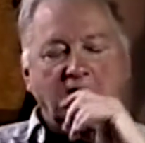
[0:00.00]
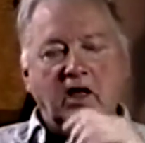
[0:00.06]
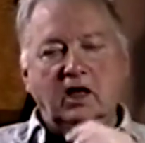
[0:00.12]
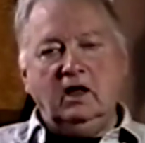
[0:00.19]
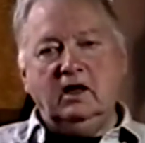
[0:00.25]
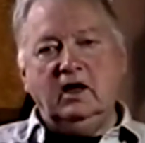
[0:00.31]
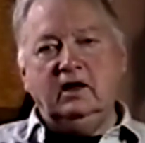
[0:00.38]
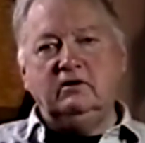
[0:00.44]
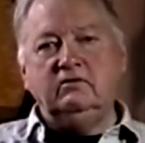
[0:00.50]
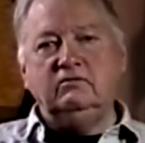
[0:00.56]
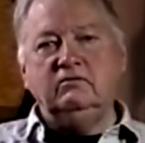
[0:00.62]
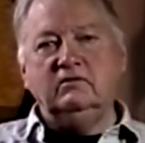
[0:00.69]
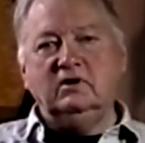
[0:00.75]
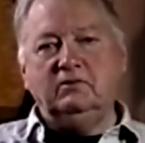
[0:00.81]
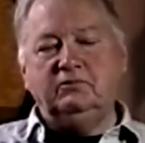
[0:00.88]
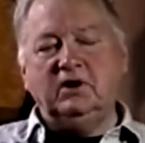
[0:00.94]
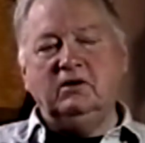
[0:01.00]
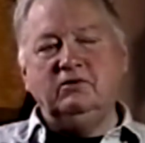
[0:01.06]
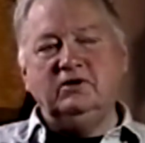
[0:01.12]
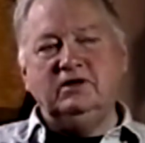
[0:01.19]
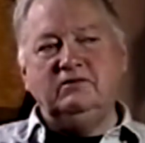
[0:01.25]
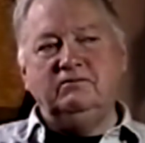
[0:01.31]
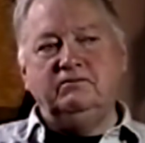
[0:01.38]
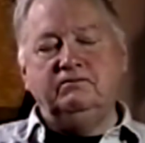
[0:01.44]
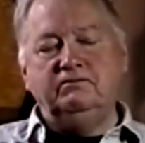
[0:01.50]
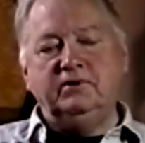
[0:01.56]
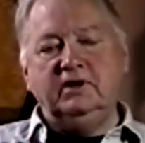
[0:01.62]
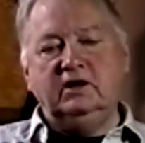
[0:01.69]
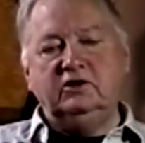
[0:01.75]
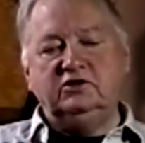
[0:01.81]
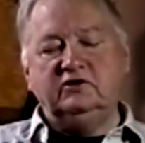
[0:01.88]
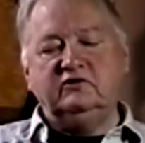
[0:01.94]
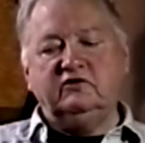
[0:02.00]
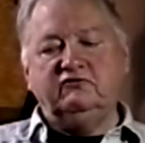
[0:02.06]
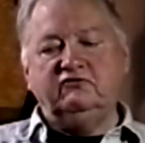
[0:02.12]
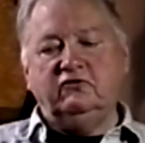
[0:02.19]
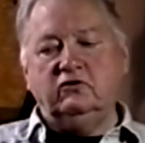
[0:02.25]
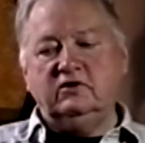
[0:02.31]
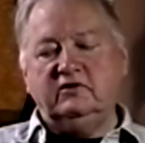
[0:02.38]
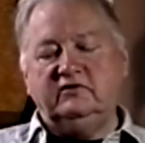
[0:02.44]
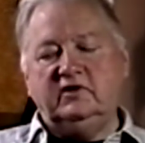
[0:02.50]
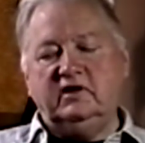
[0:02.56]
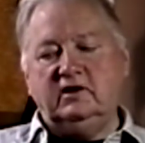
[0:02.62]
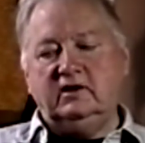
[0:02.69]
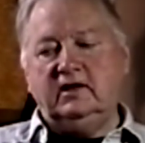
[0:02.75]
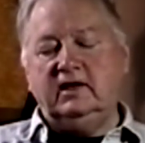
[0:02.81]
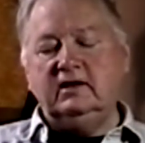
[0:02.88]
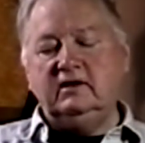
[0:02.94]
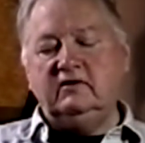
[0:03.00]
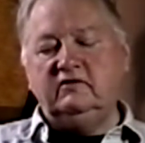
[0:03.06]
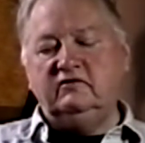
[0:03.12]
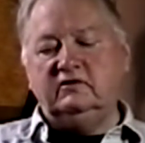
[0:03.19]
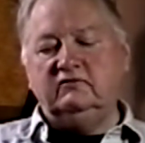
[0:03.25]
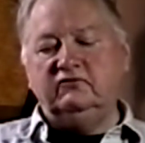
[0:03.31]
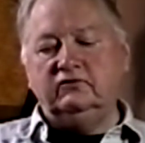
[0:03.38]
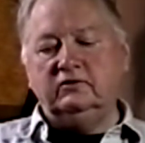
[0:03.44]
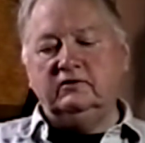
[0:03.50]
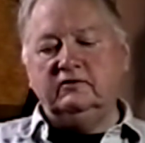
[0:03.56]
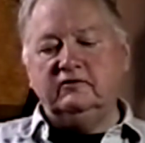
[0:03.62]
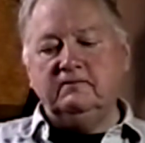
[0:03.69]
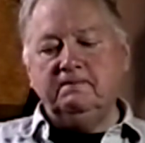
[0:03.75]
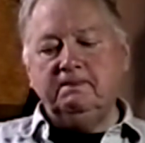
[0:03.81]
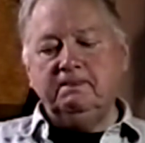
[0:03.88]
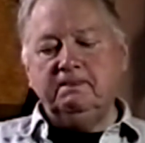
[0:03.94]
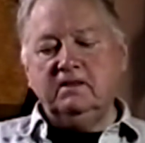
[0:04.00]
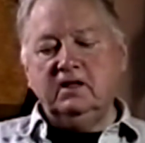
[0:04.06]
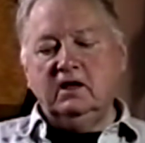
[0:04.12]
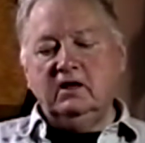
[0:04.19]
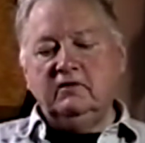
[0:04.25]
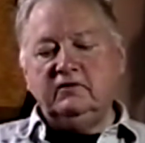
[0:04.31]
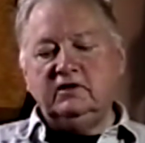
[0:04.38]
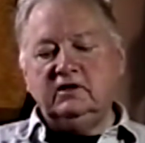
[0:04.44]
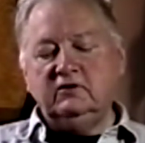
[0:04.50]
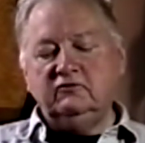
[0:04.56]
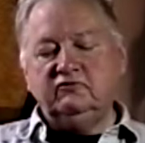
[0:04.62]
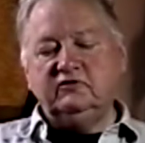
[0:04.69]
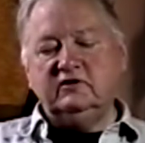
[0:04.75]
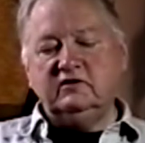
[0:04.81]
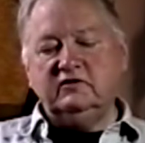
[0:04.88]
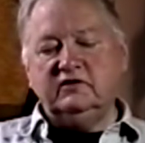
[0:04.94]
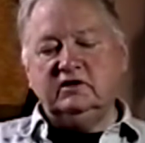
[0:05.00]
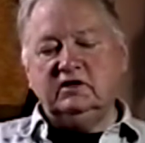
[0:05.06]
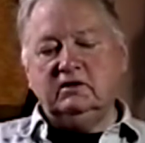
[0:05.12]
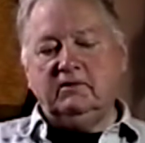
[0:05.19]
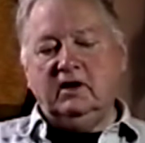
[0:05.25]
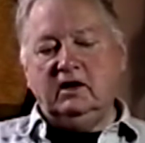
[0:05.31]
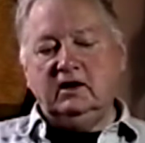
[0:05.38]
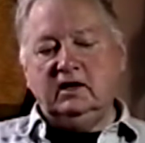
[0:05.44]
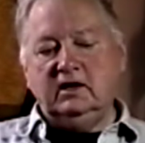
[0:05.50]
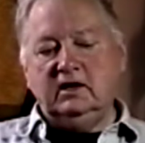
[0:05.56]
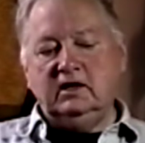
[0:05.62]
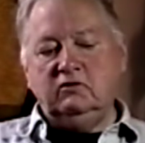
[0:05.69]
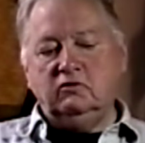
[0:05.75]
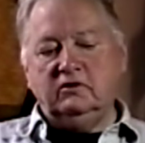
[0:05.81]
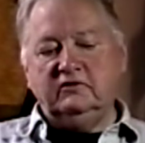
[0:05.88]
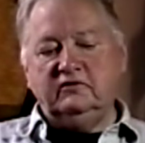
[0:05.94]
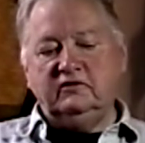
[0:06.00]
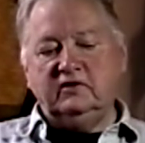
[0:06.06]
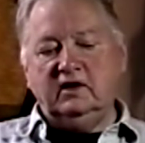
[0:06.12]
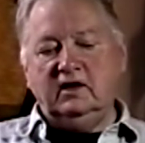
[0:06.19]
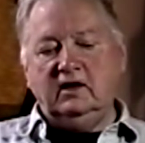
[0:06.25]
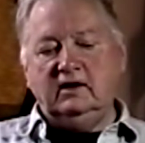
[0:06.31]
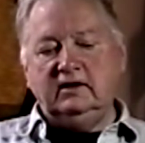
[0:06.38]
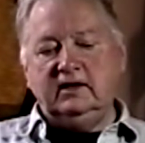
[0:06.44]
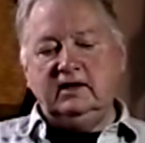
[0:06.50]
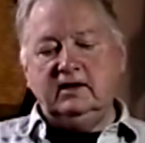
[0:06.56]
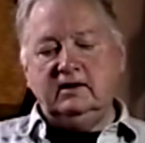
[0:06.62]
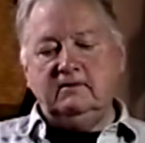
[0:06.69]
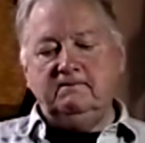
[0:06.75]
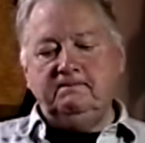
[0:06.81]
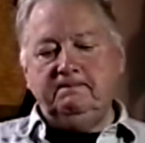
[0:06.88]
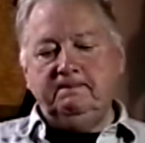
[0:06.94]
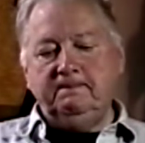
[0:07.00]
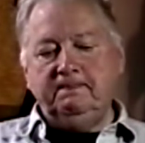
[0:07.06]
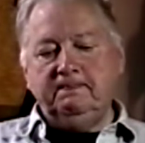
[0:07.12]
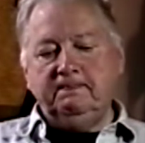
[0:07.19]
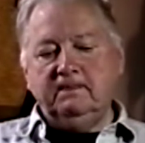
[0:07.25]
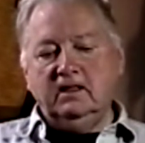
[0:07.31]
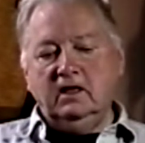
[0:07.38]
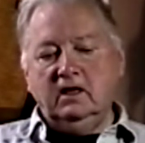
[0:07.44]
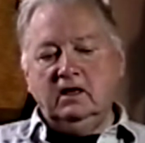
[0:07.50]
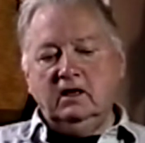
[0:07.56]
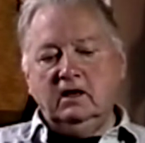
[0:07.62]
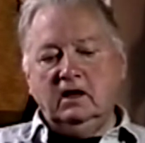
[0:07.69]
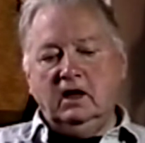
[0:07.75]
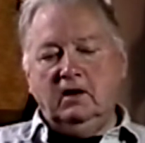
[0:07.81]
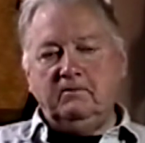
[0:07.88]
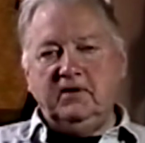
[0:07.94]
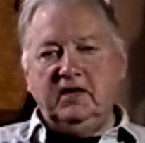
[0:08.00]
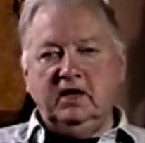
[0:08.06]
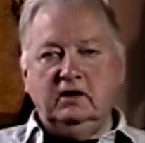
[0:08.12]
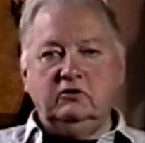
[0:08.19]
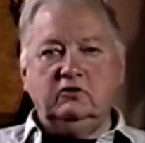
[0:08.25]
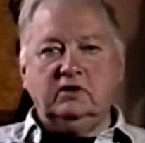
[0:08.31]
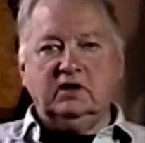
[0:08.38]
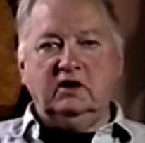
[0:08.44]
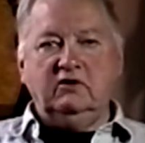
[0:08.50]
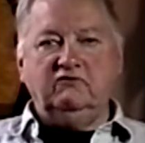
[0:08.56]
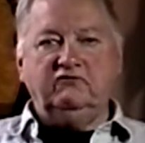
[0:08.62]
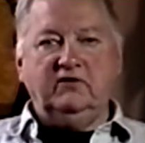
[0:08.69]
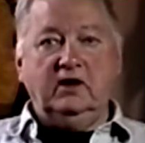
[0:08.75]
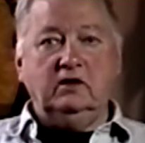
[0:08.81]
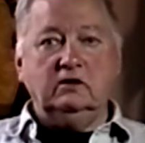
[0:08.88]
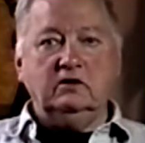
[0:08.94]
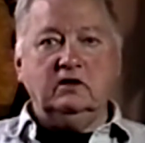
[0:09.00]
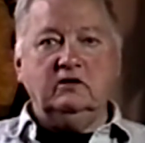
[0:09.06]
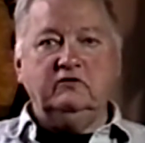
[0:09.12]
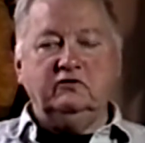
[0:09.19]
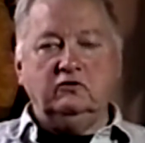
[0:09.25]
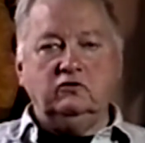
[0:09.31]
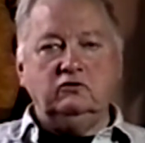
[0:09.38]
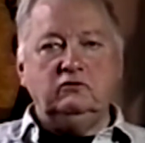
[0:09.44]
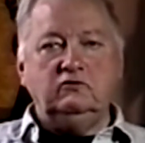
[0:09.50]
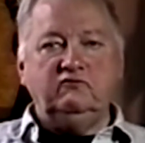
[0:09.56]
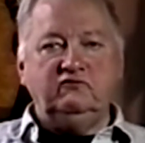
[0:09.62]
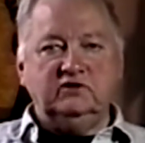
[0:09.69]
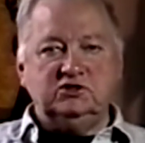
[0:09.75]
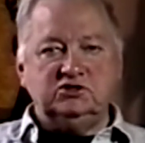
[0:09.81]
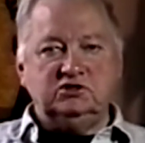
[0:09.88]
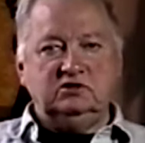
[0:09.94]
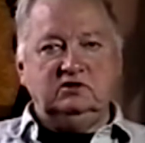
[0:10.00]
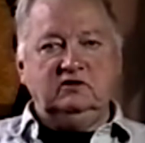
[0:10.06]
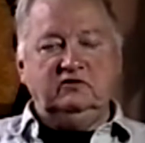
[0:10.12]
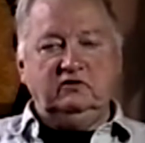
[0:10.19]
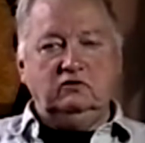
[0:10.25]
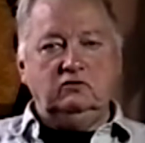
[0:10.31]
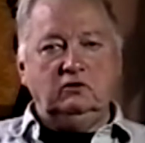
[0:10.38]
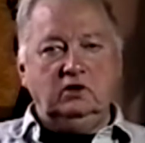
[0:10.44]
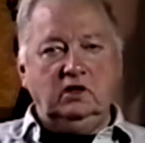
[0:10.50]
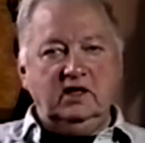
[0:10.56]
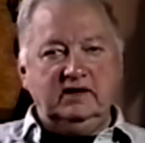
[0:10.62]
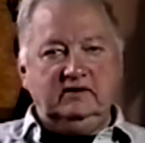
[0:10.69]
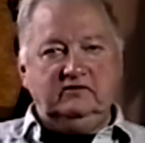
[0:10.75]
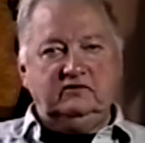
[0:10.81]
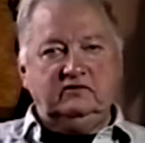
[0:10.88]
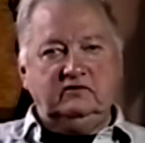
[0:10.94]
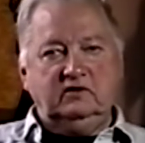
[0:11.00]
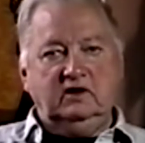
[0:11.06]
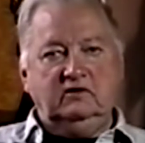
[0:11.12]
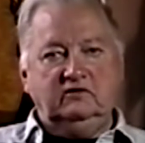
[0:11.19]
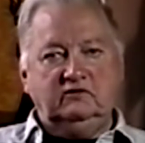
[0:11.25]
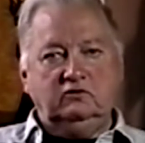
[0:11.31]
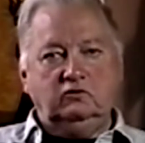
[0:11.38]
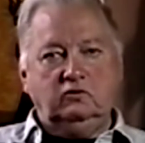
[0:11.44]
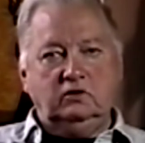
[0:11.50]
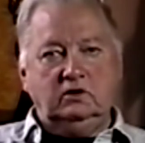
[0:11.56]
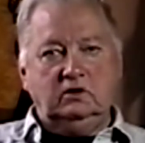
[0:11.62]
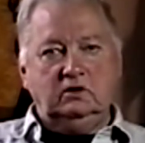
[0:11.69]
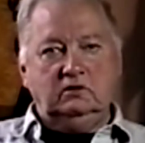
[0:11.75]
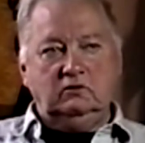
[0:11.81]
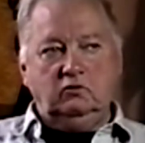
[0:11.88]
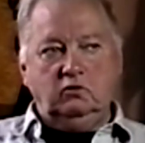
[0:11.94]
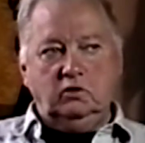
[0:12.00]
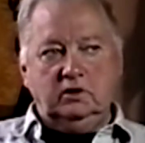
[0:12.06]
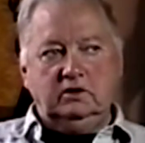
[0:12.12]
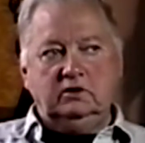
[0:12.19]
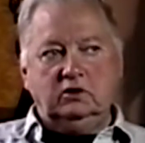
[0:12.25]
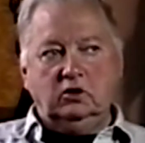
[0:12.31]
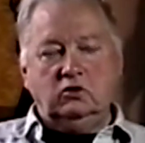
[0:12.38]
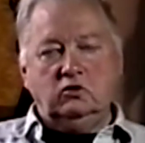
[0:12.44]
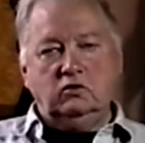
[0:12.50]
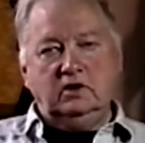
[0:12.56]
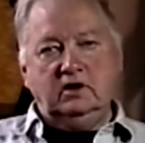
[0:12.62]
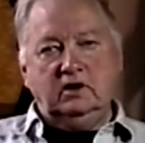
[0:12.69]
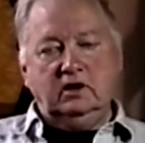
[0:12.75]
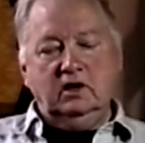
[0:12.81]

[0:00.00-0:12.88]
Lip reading: I probably better just to focus on Eddie's influence. The interesting thing about Eddie was, again, a man who kind of followed his own vision, his own lights as to where to go.